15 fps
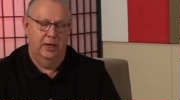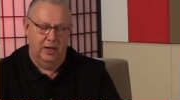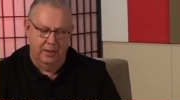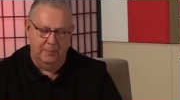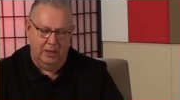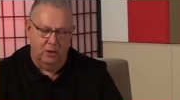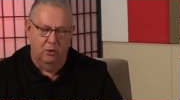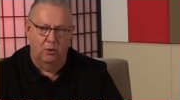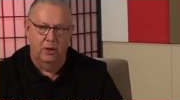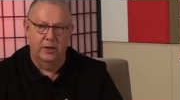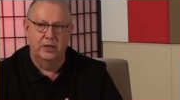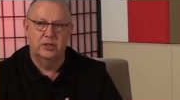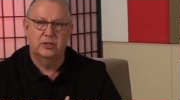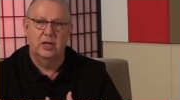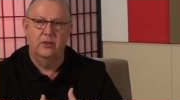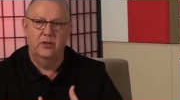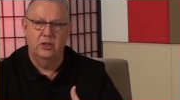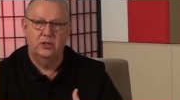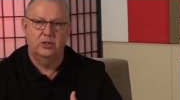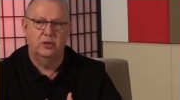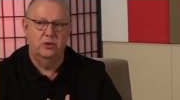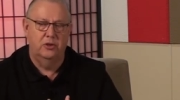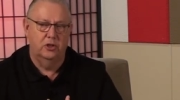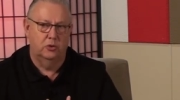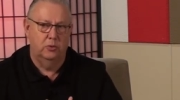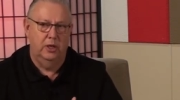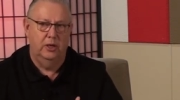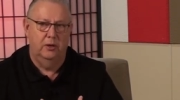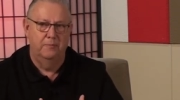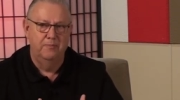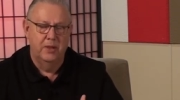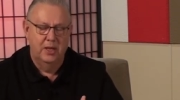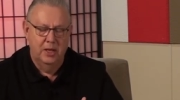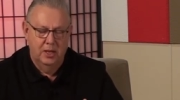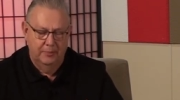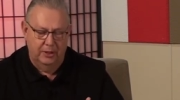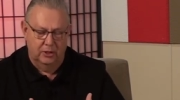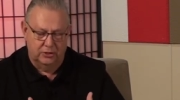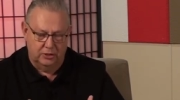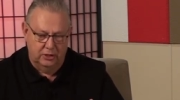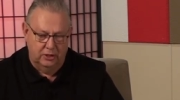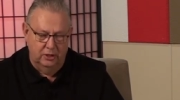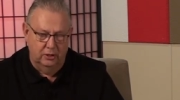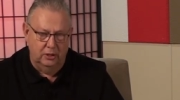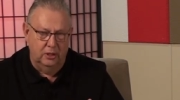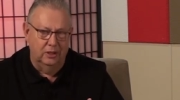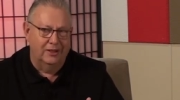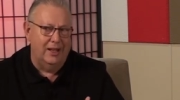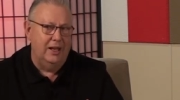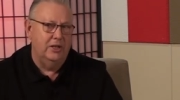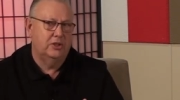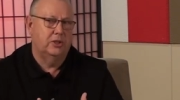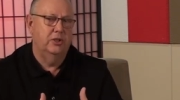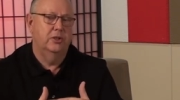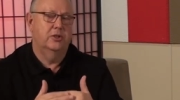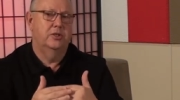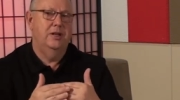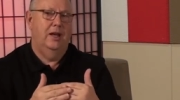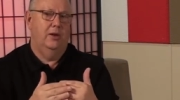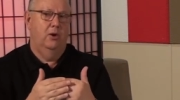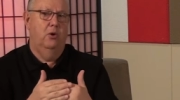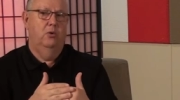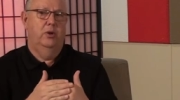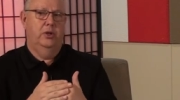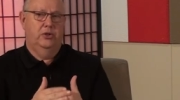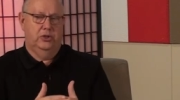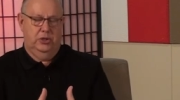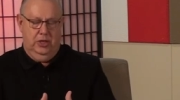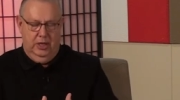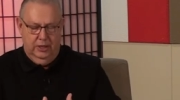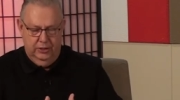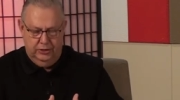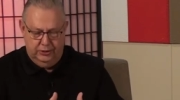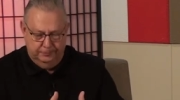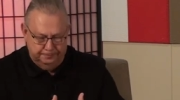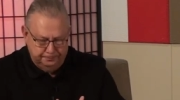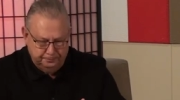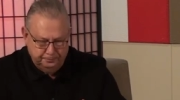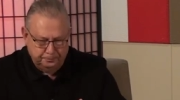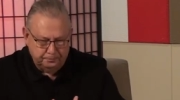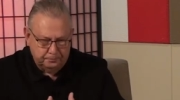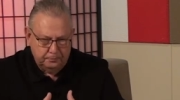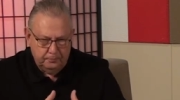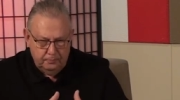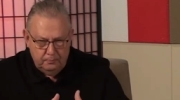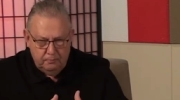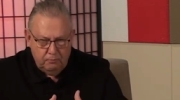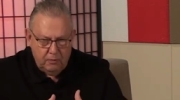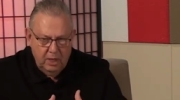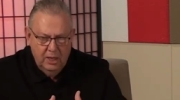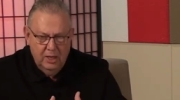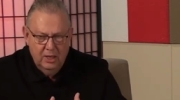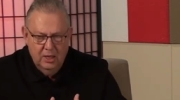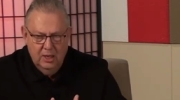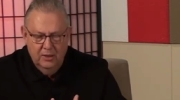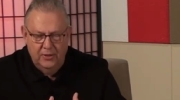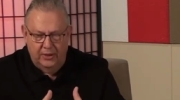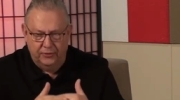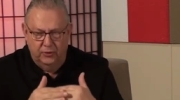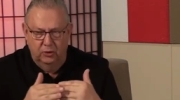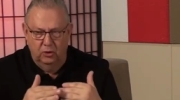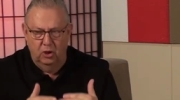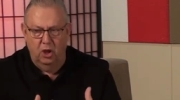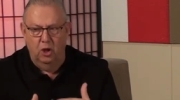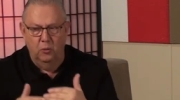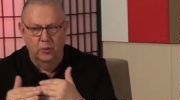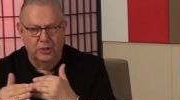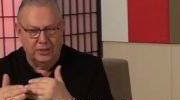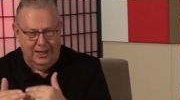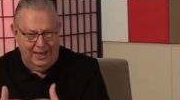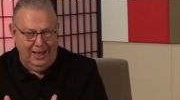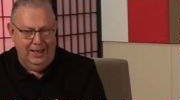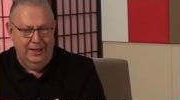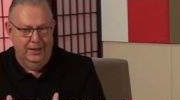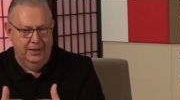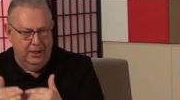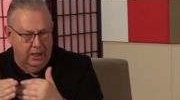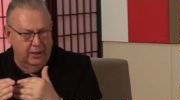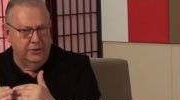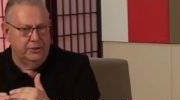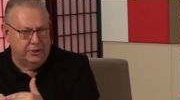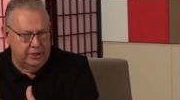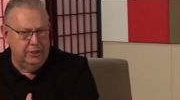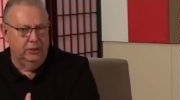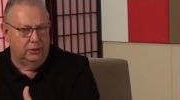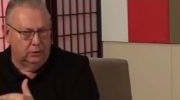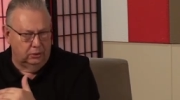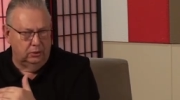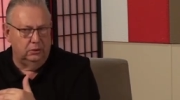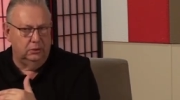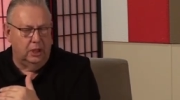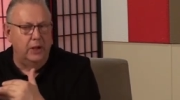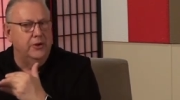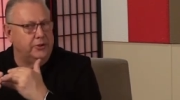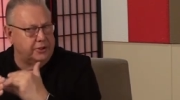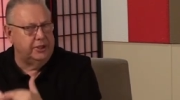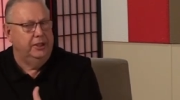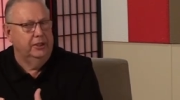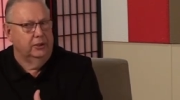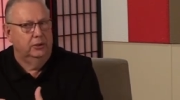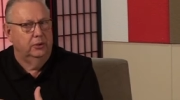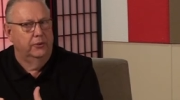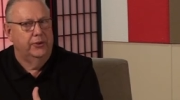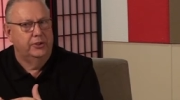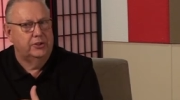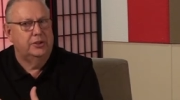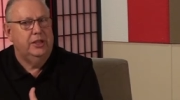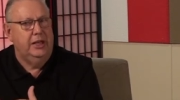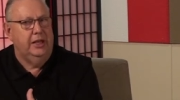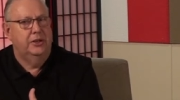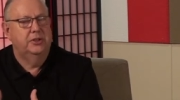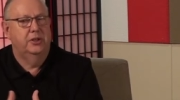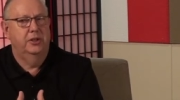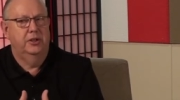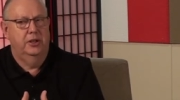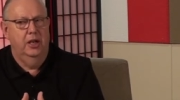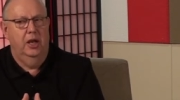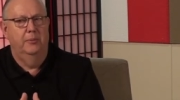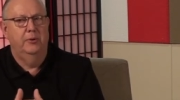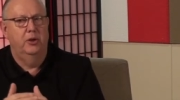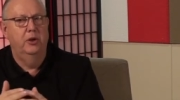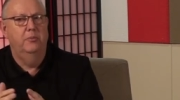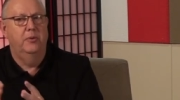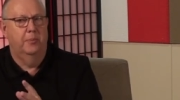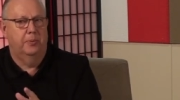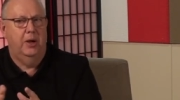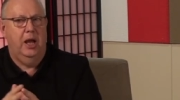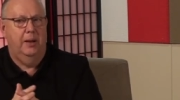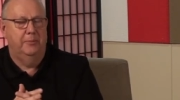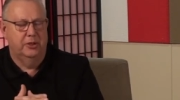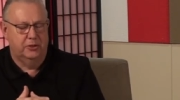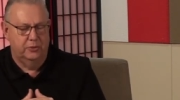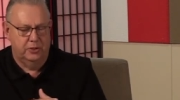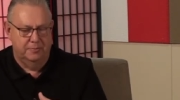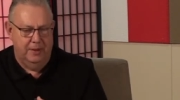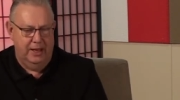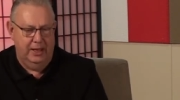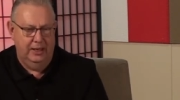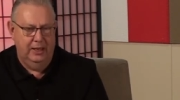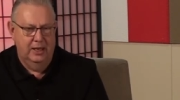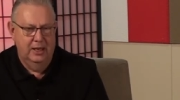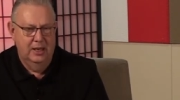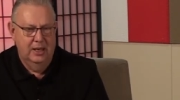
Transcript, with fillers: Now, let me go on and say this to you as well, because Galatians not only says, that the law was added until, until the seed should come to whom the promise was made.